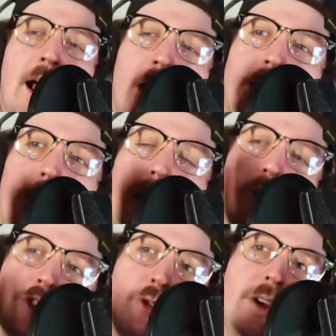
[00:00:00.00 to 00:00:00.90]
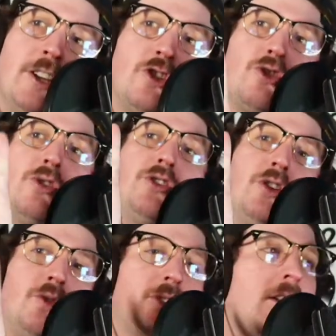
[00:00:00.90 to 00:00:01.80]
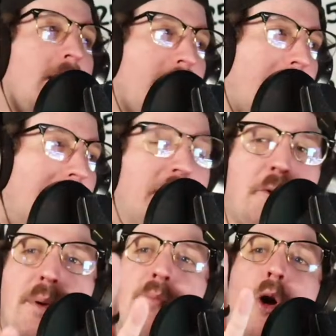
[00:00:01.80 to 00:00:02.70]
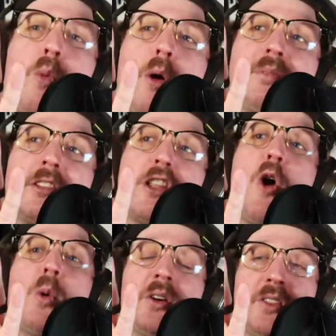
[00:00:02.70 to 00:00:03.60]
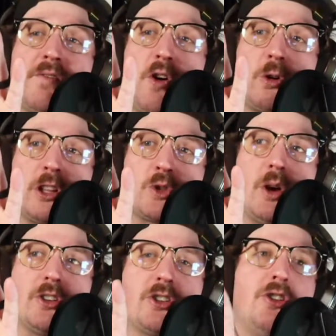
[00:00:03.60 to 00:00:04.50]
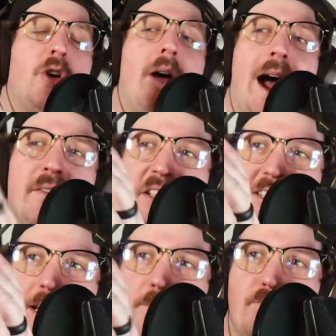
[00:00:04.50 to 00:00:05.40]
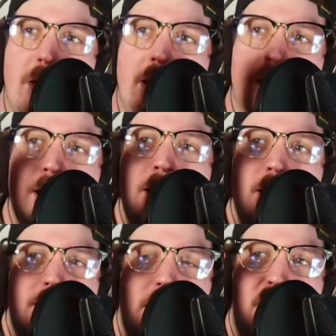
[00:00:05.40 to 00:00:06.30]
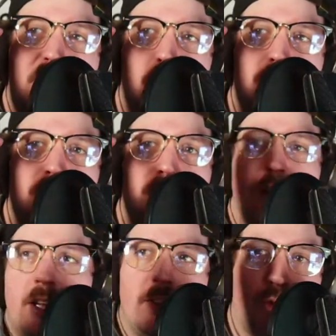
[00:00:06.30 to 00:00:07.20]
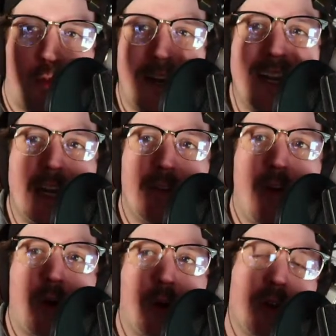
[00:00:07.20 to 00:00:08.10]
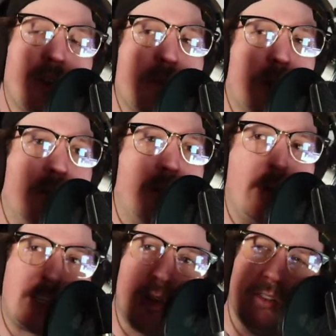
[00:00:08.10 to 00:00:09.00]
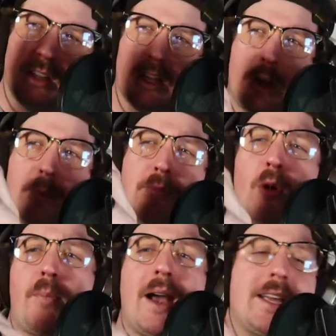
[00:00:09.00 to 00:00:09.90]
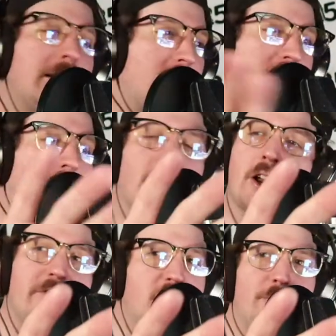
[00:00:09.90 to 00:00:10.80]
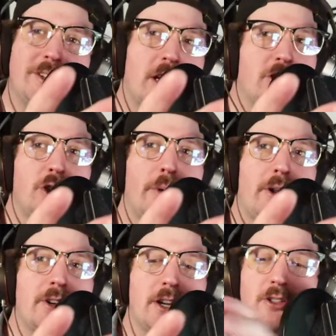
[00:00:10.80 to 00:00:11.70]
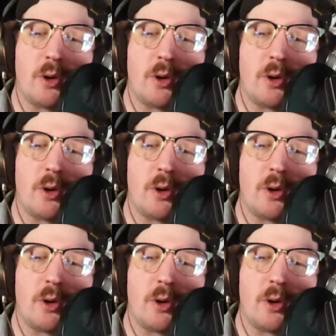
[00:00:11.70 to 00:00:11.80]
And then I would also introduce a little bit more warmth lower in the vocal as well. So you don't have this like mid kind of filtered ringing vocal in the middle of the mix. You have a little bit more body because there's not a lot of instrumentation going on here.